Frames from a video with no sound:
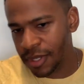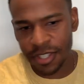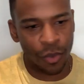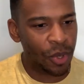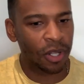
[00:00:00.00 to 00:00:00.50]

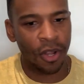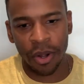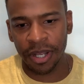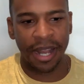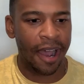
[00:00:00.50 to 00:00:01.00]
somewhere
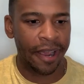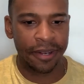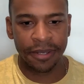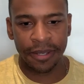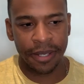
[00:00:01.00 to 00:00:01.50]
along the
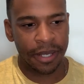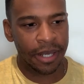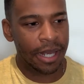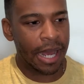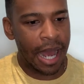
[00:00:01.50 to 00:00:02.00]
line,
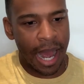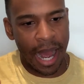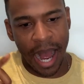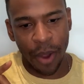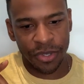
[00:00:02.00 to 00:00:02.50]

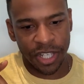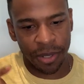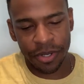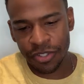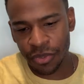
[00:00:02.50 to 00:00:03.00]
I was
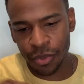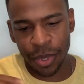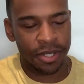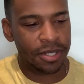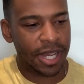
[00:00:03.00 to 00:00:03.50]
able to
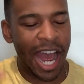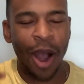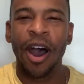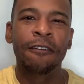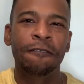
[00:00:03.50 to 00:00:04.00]
switch
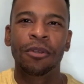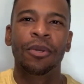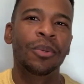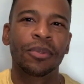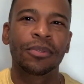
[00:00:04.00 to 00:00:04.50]
how I
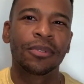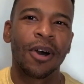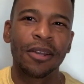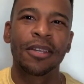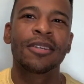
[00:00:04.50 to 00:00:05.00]
view
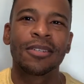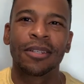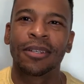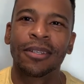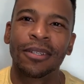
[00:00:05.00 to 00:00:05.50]

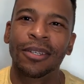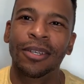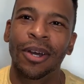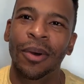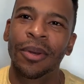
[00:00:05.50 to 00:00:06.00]
auditioning,
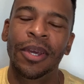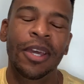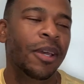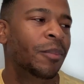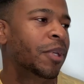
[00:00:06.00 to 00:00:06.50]
you know,
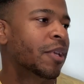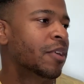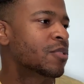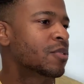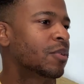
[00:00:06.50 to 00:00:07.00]

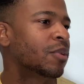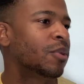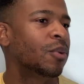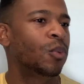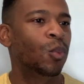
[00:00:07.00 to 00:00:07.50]
because
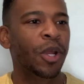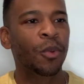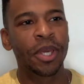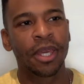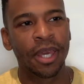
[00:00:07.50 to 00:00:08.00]
when
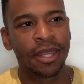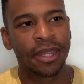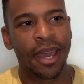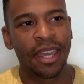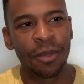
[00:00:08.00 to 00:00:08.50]
we get
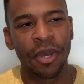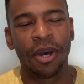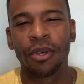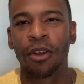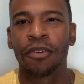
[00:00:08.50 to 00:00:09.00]
that
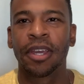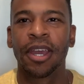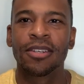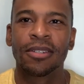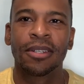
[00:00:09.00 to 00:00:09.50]
email
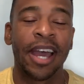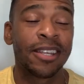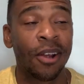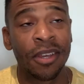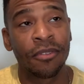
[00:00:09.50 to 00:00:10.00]
notification,
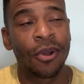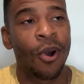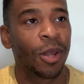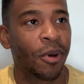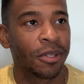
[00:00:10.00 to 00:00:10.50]
actually, I don't even
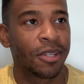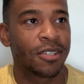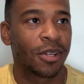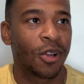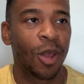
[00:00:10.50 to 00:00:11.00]
call them
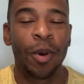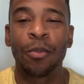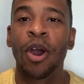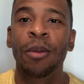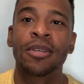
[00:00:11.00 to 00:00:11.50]
audition. I call them
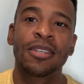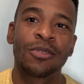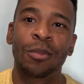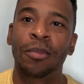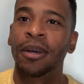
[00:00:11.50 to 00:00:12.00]
appointments.
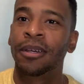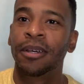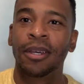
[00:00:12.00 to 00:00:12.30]
That's what my